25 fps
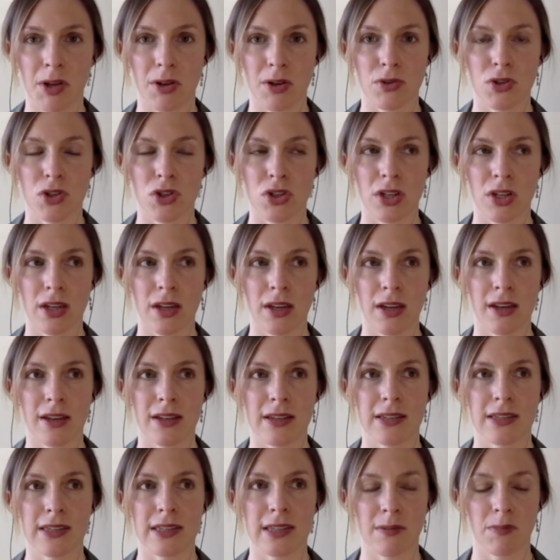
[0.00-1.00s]
She
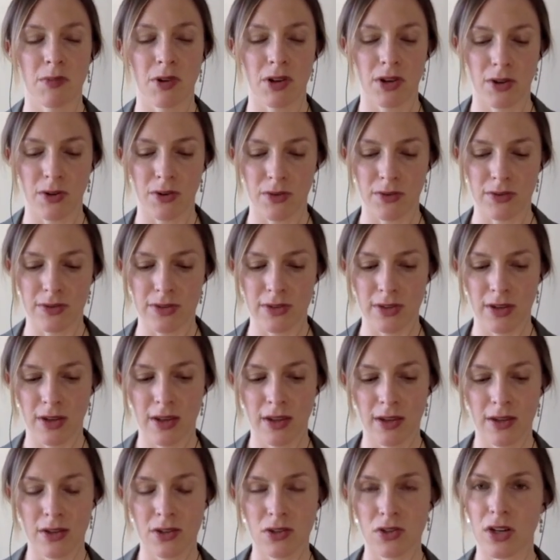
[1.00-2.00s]
is someone who's
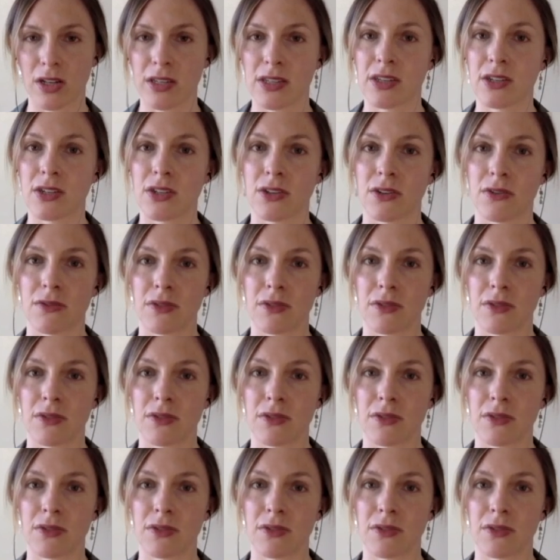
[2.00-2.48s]
transitioned